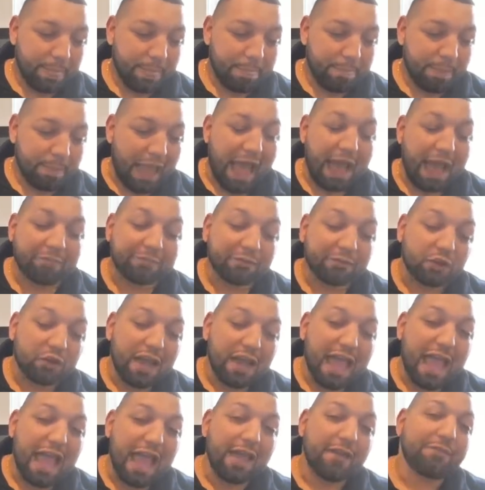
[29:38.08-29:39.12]

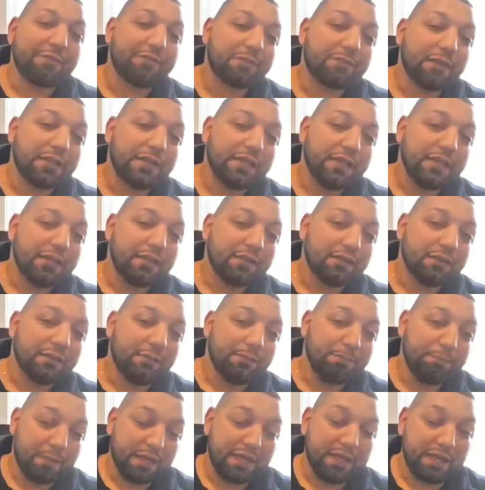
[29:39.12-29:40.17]
after every
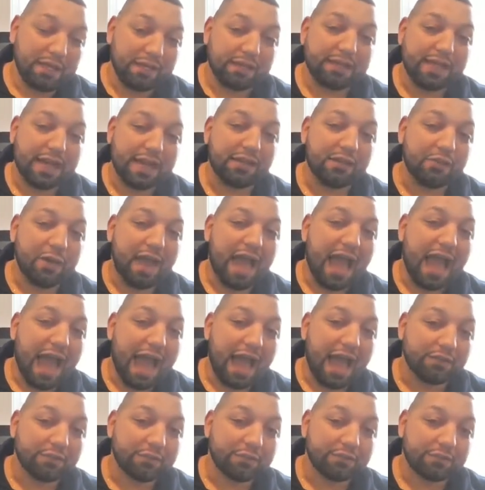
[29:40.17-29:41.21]
meeting that you
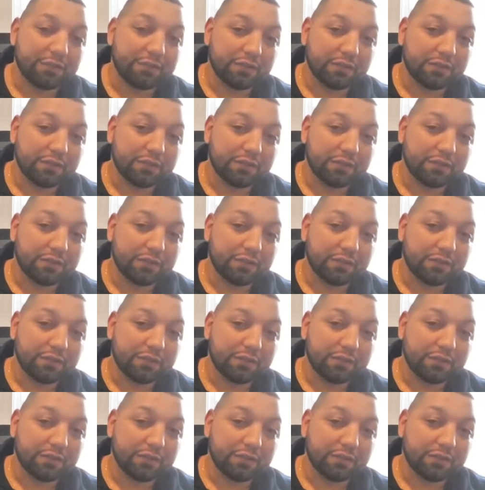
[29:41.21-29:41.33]
have,